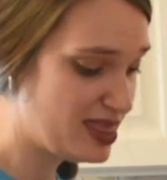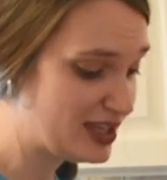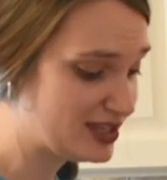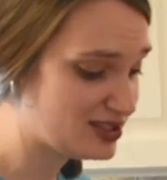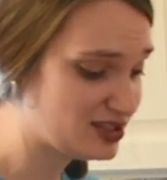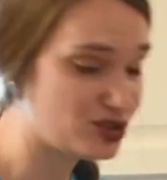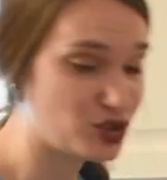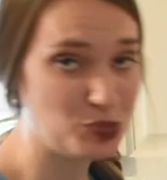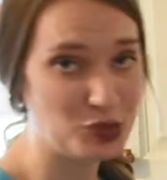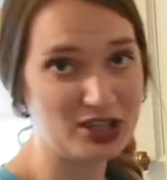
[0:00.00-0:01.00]
This is
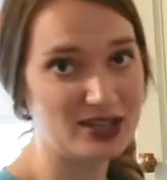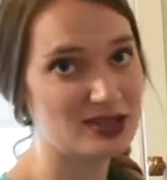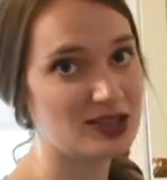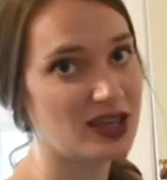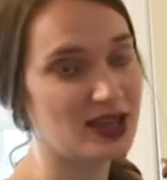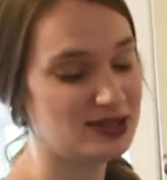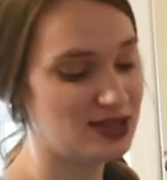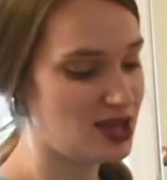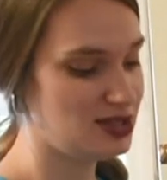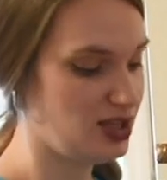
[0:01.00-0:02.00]
super easy, like I
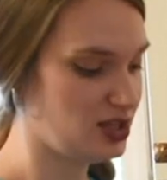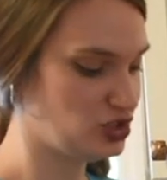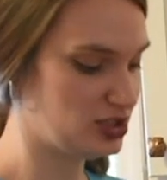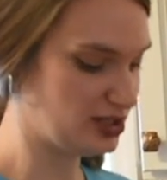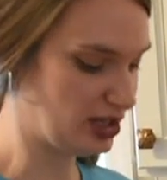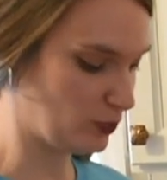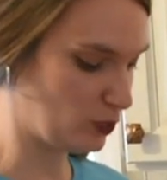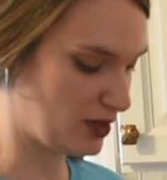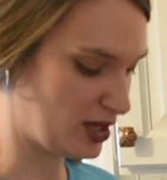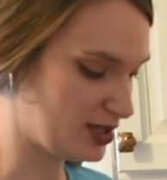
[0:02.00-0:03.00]
said, takes just a couple
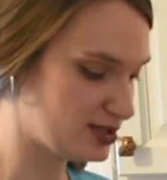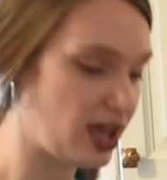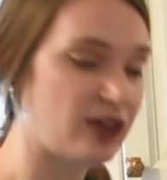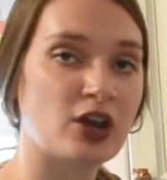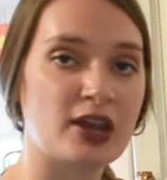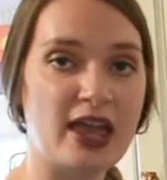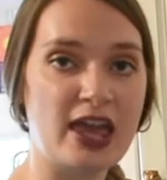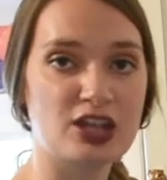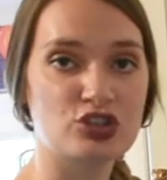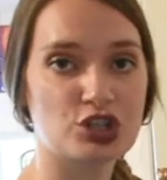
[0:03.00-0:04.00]
minutes. I've gone
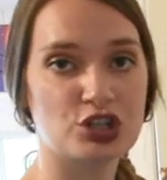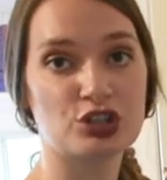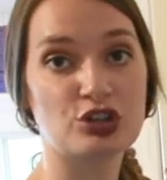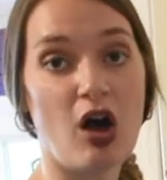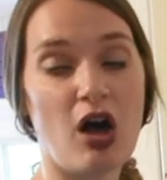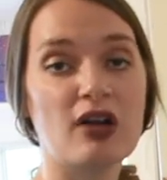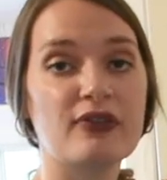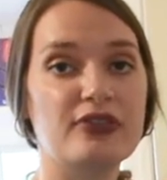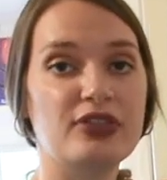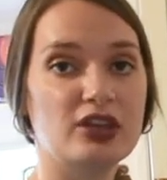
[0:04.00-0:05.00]
ahead and turned
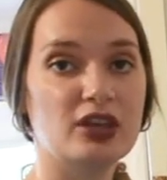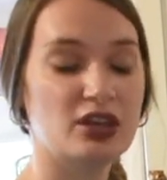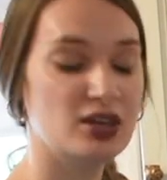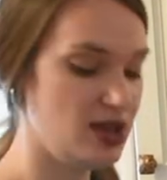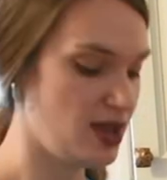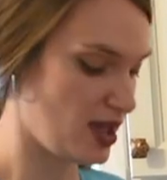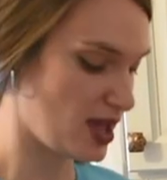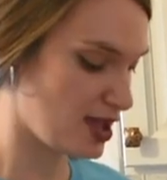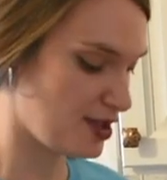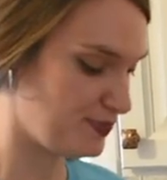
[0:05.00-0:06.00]
off the,
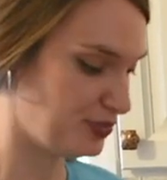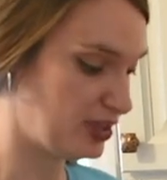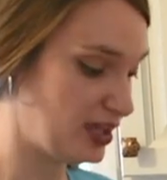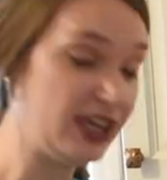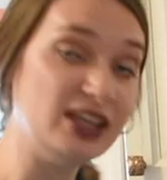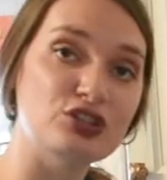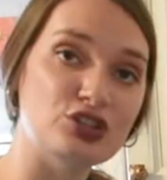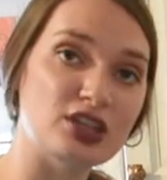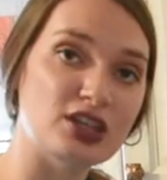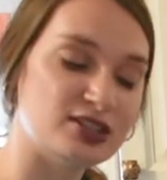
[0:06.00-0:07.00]
um, the heat
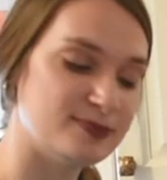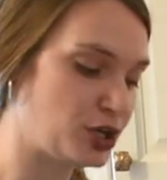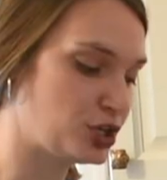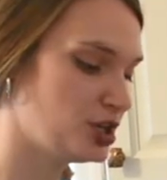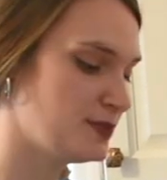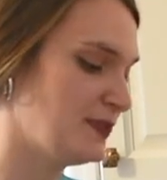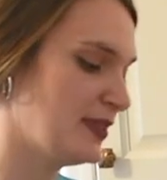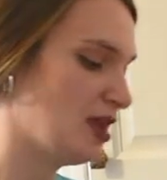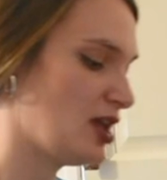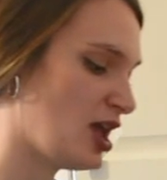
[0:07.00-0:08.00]
to this burner.
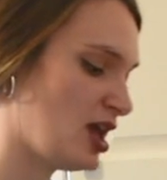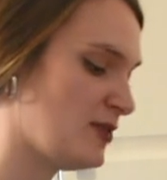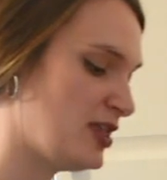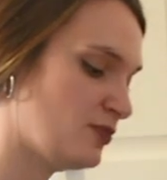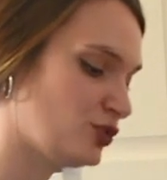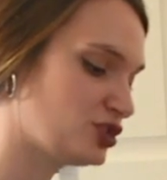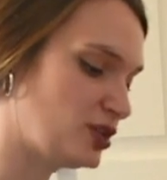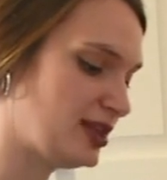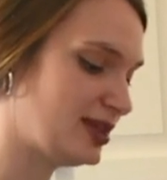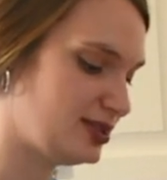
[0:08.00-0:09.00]
Um, and I'm just
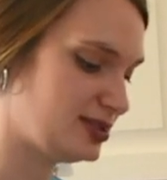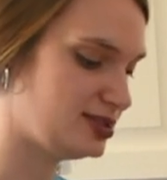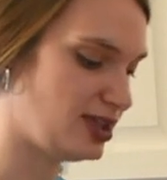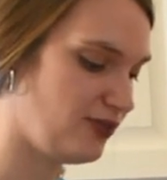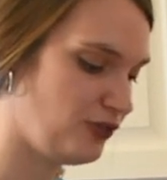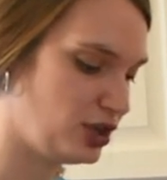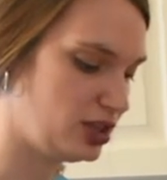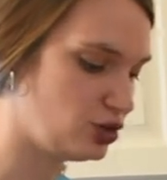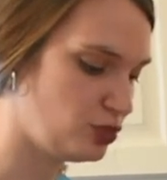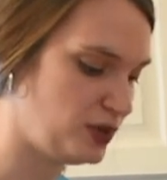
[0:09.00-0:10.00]
going to let this set for a
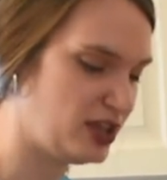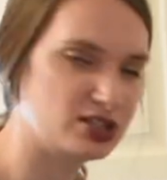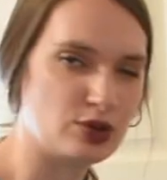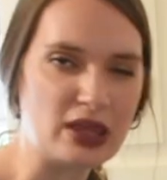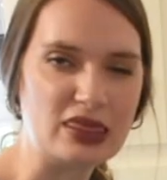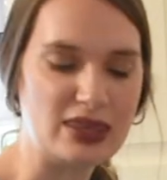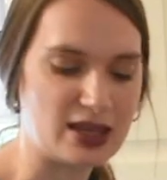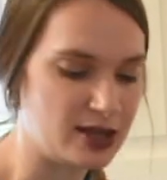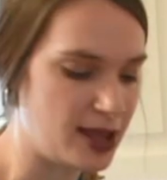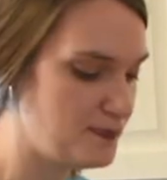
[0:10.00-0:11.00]
little bit so it can
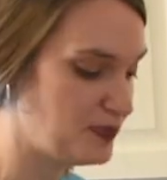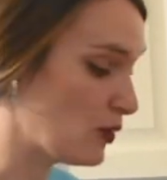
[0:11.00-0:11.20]
thicken up.